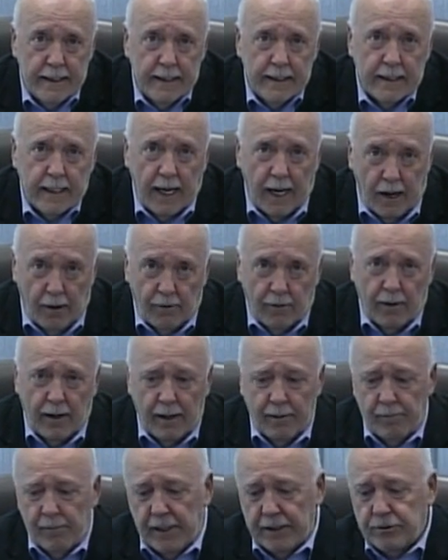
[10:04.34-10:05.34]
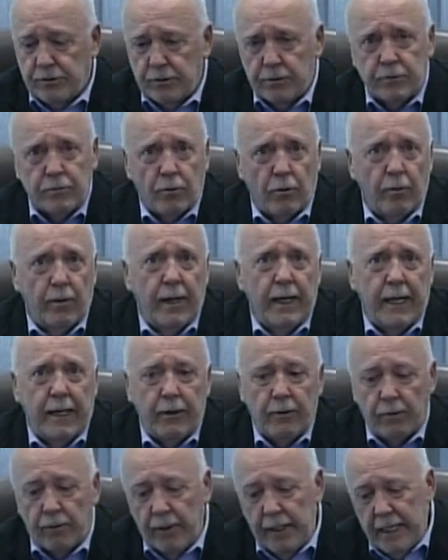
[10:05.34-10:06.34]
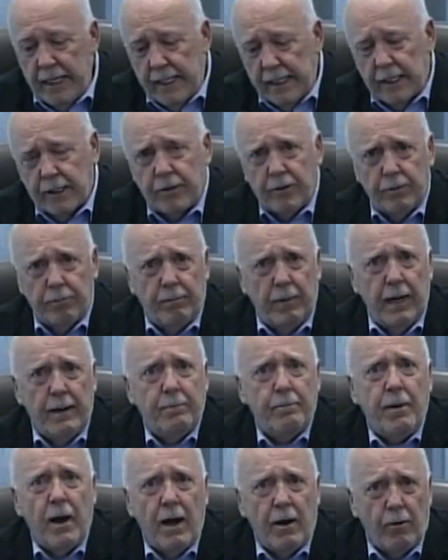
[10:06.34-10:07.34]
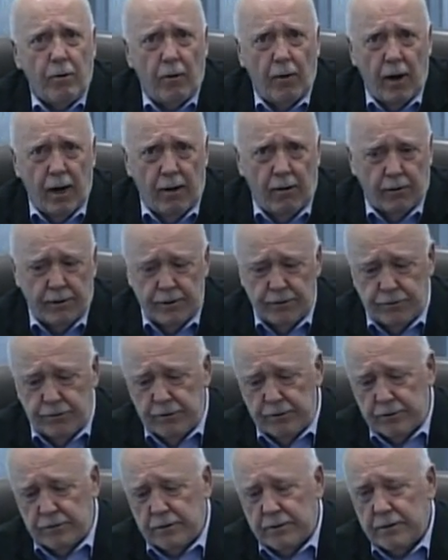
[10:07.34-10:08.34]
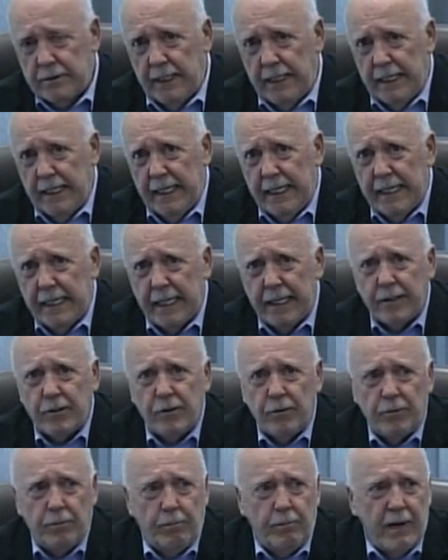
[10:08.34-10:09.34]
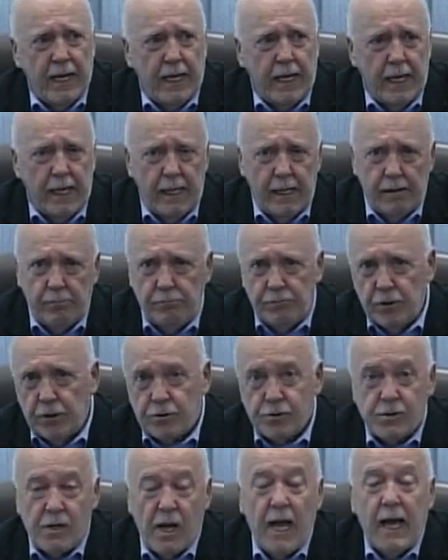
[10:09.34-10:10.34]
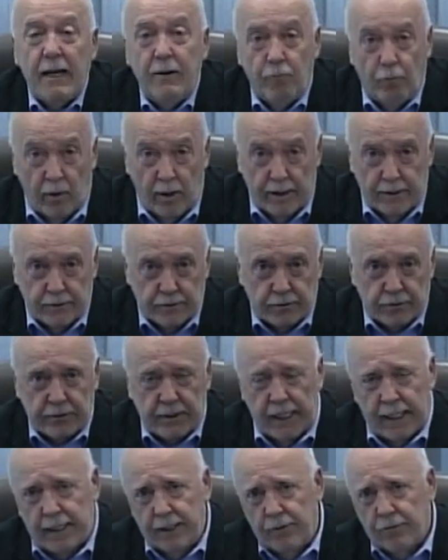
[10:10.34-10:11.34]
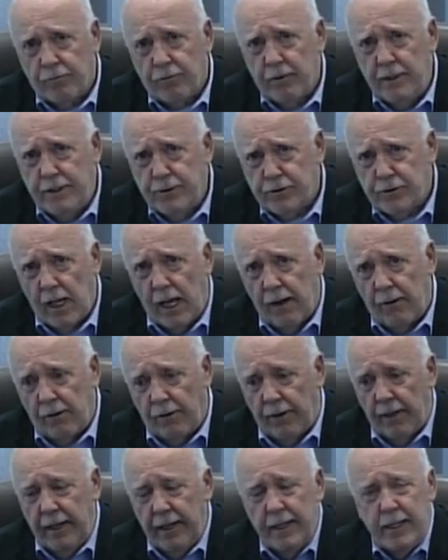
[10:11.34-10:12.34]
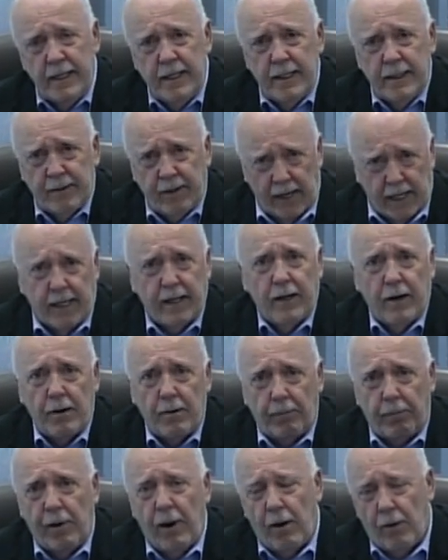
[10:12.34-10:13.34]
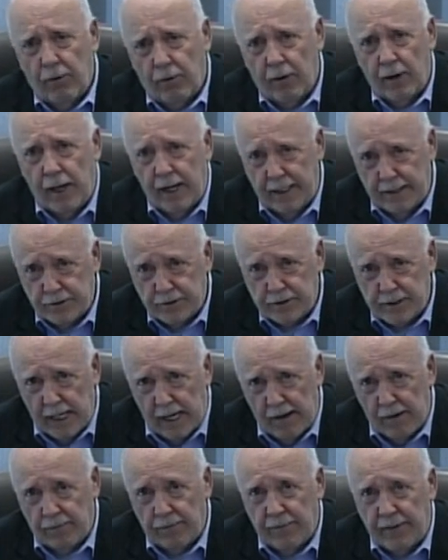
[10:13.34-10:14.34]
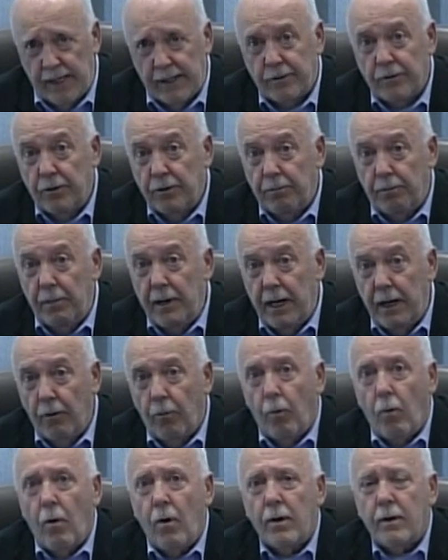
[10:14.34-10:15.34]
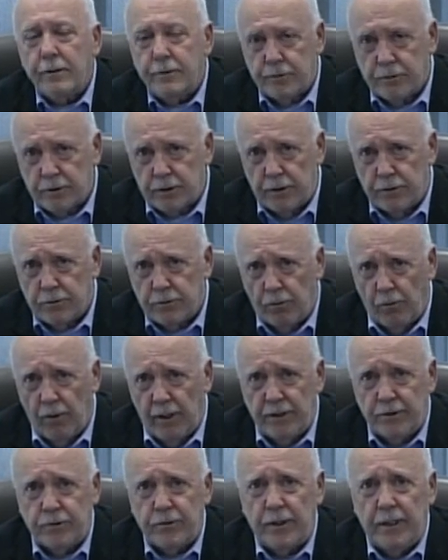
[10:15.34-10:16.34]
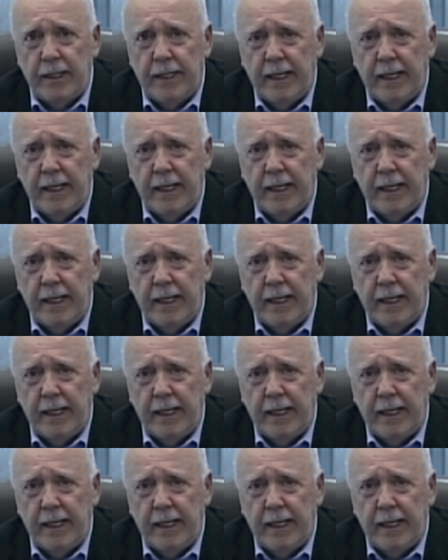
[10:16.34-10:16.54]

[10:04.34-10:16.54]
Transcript: Now, I mentioned tornado. It could be power outages. It could be just high winds taking trees down, taking our power lines down. That could be a water situation.